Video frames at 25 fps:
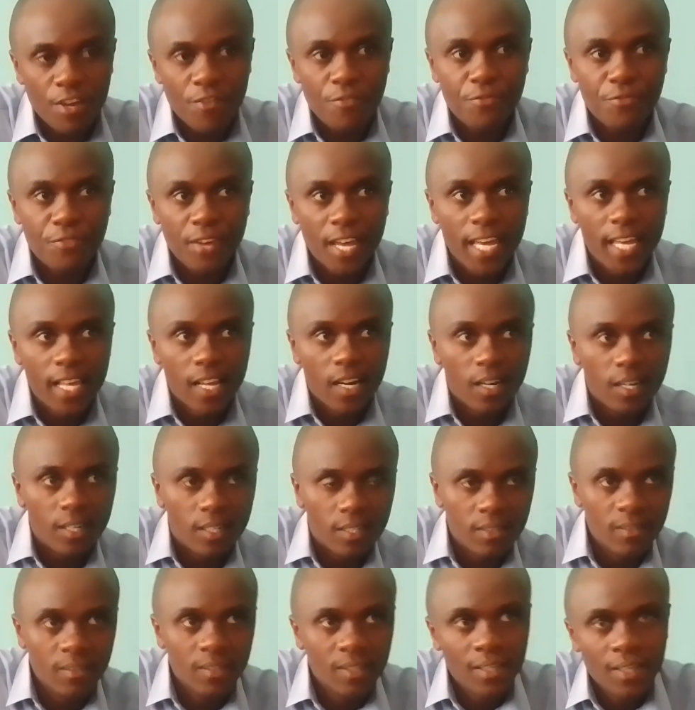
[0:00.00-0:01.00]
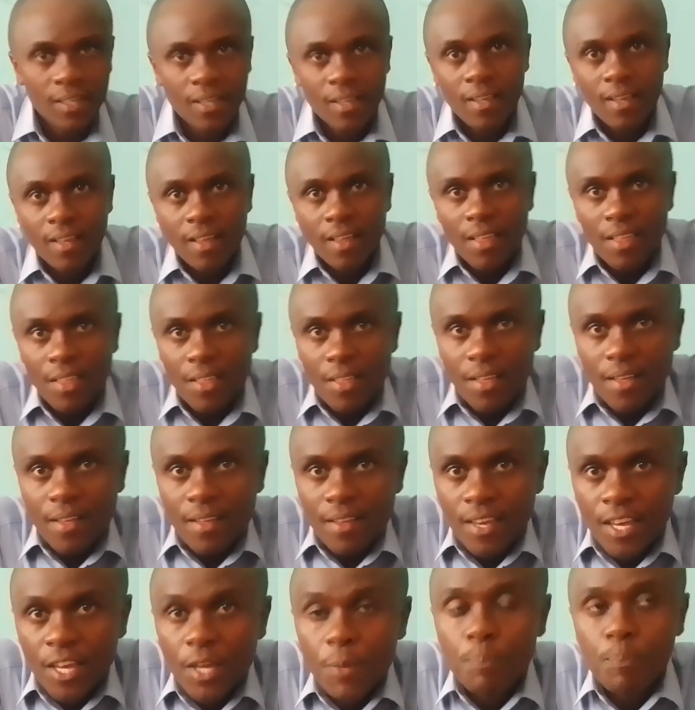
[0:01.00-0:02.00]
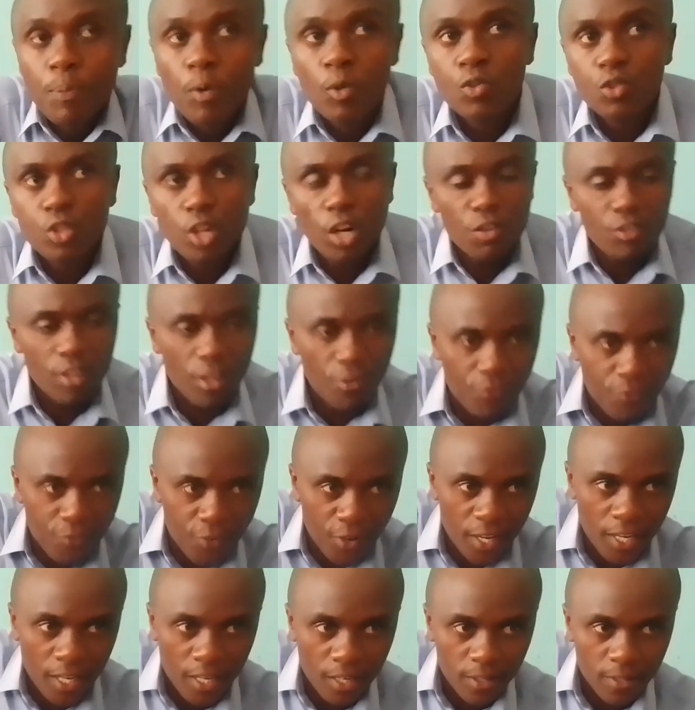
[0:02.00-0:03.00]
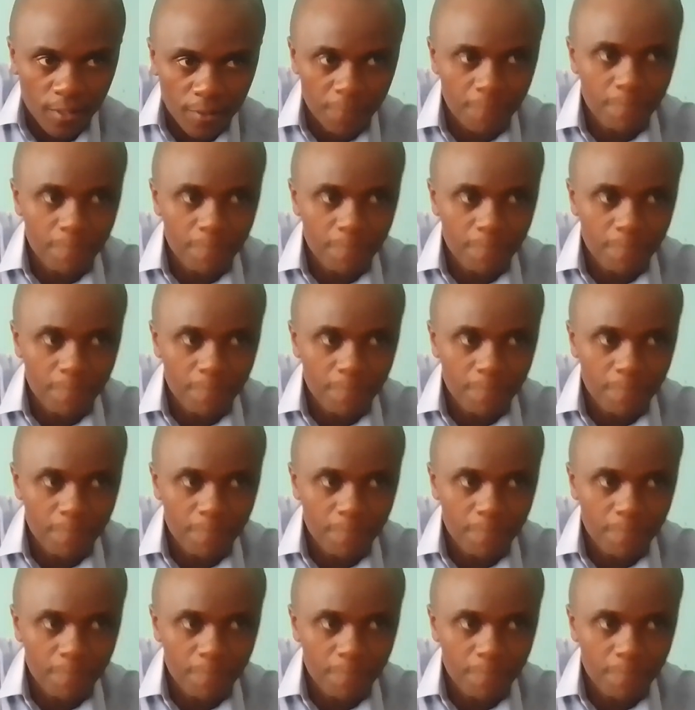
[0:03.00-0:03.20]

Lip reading: veil. He puts on the veil